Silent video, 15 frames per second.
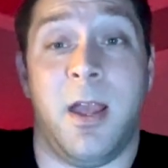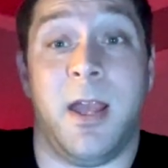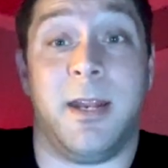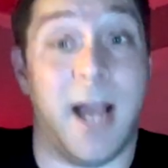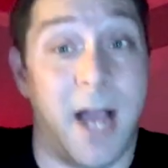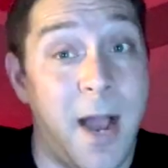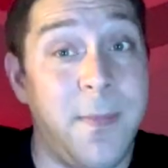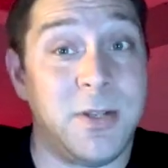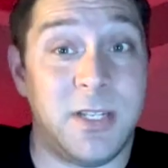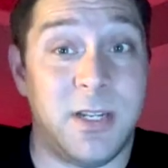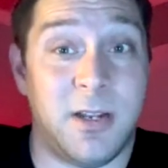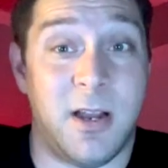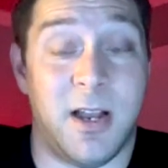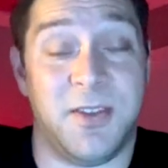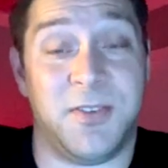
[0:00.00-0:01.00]
Now, how much did it
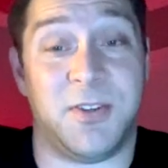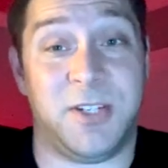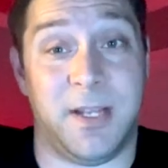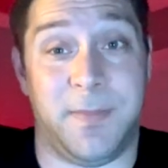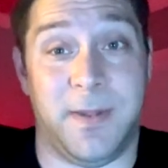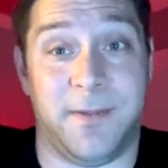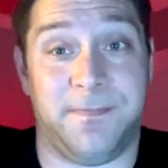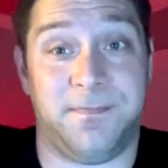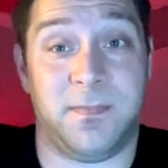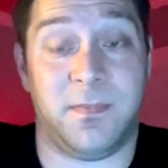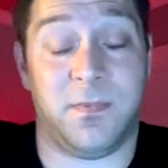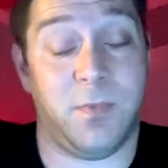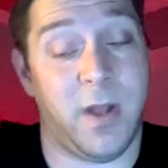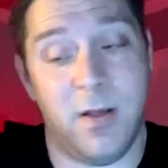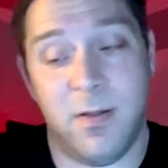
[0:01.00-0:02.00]
cost for shipping?
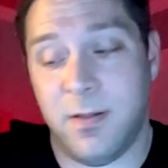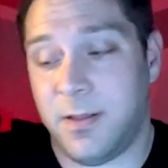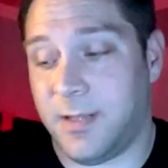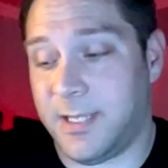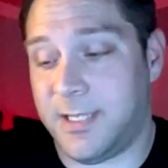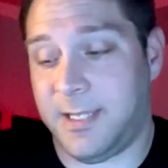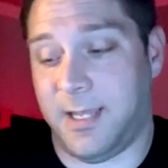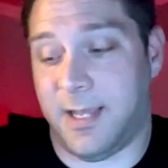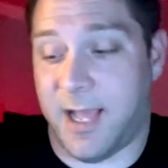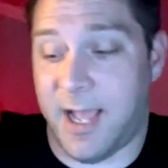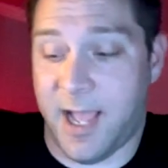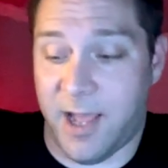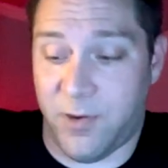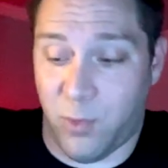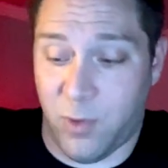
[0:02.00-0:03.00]
Well, let's see. I
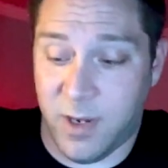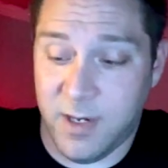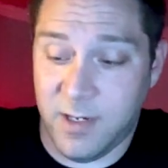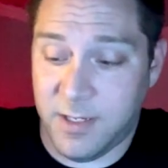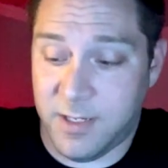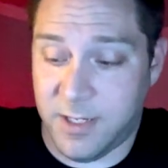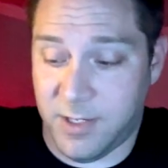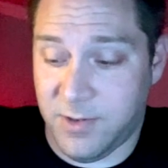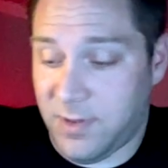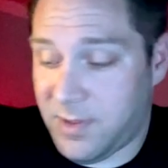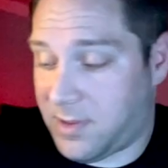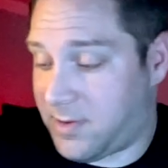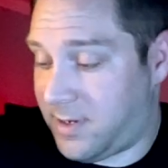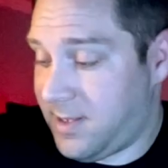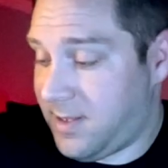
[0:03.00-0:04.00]
had 1, 2,
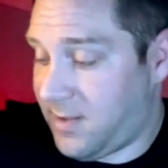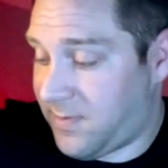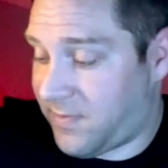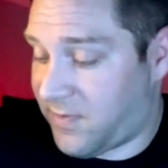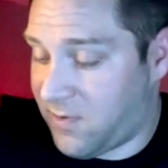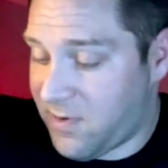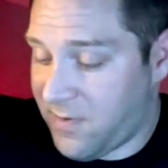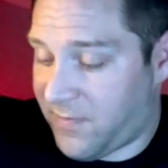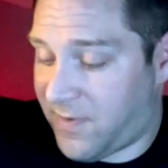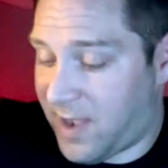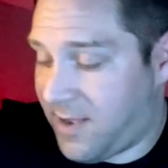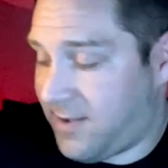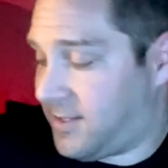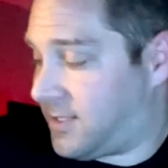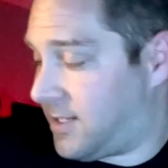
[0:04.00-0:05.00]
3, 4,
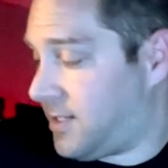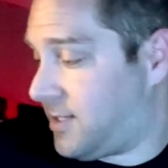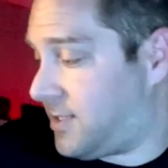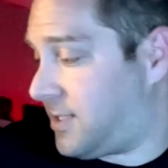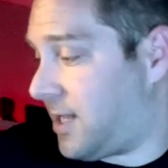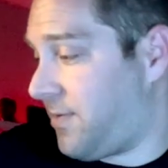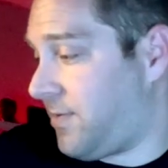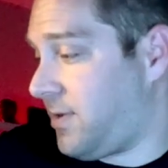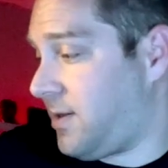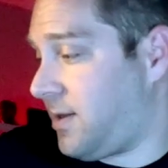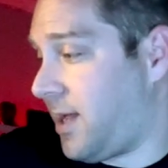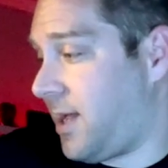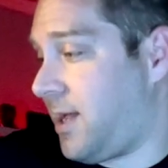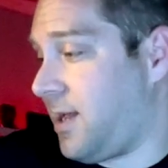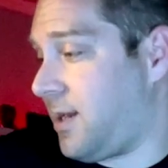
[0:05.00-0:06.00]
5, 6, 7,
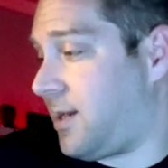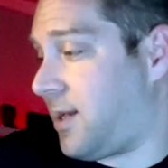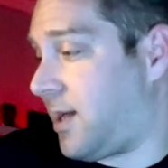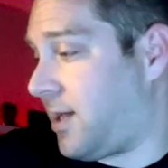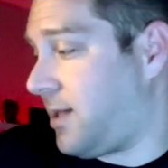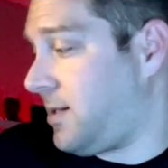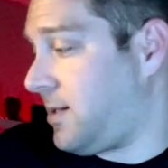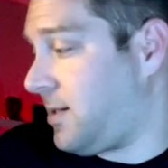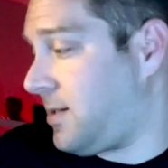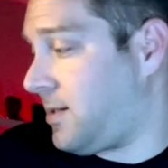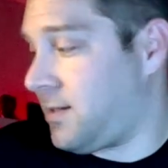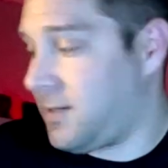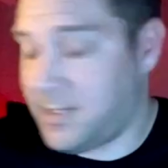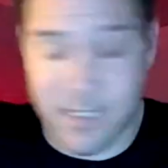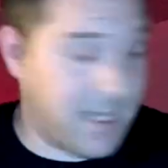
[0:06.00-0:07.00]
8, 9,
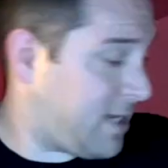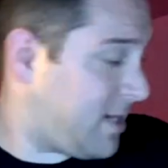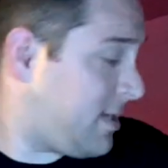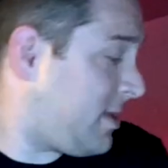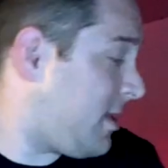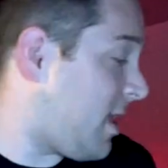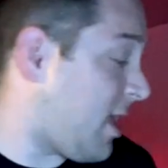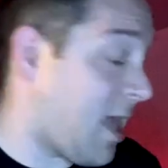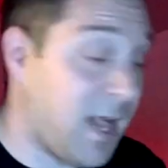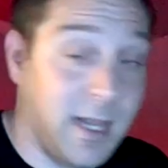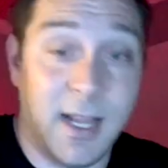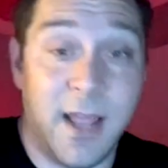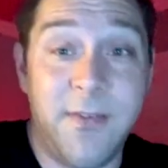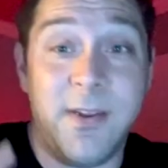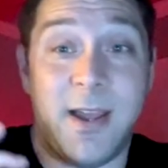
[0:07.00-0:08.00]
10,
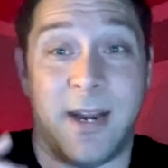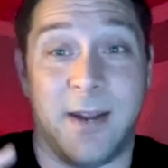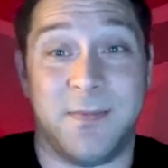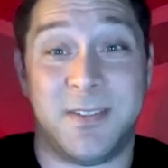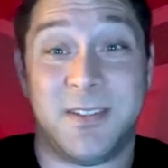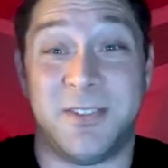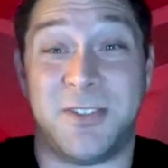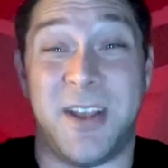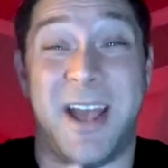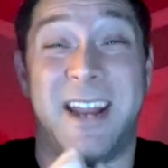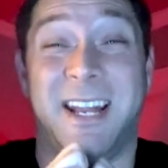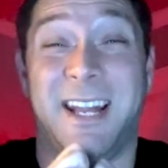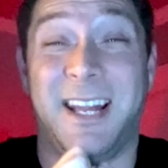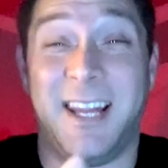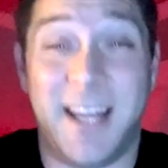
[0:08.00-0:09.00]
11 items. So I had
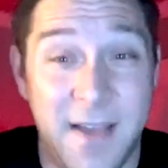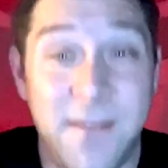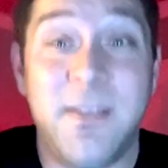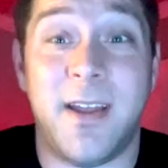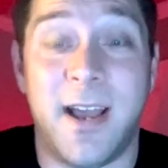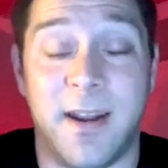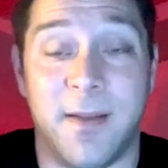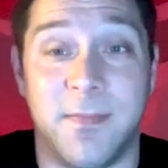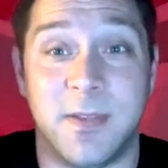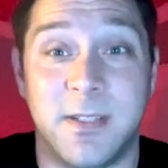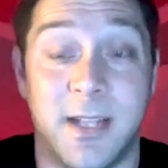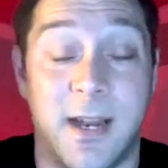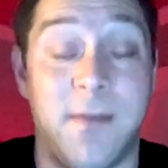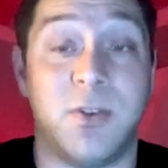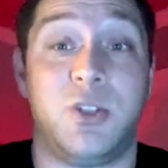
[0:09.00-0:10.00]
11 items
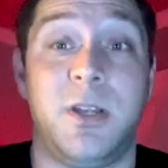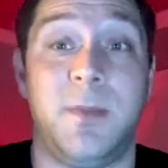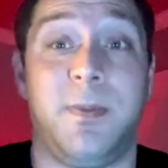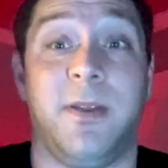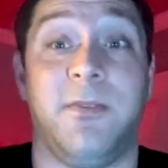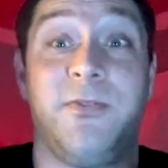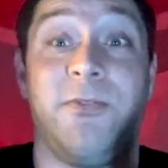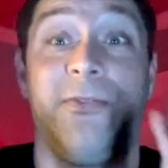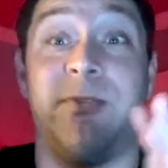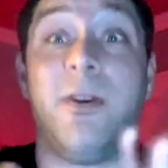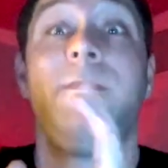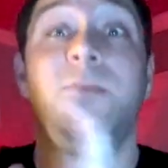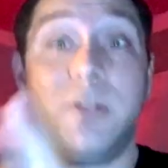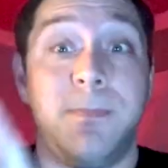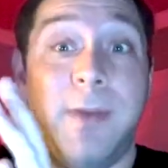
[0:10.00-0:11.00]
that I was shipping
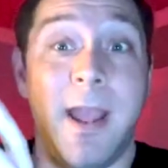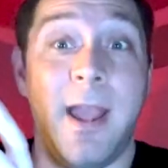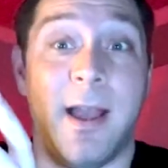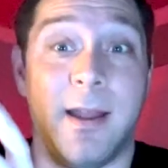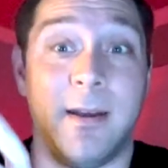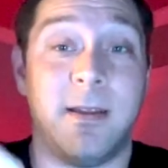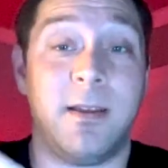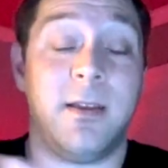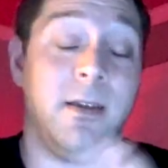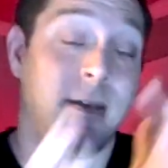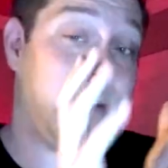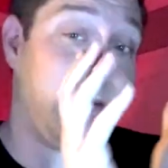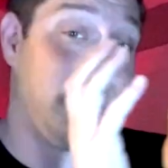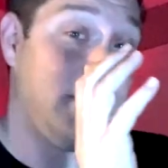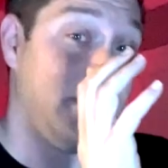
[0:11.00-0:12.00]
from Japan
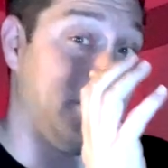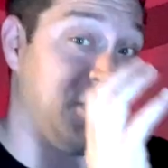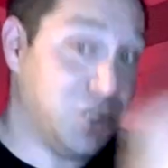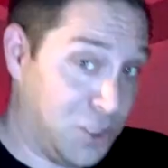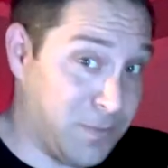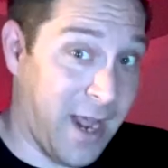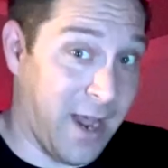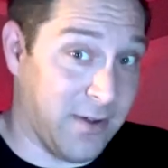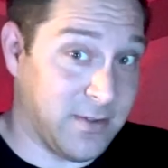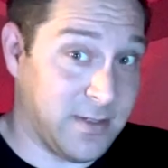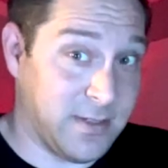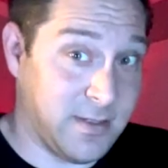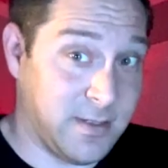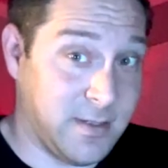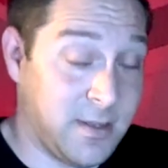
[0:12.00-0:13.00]
to my house.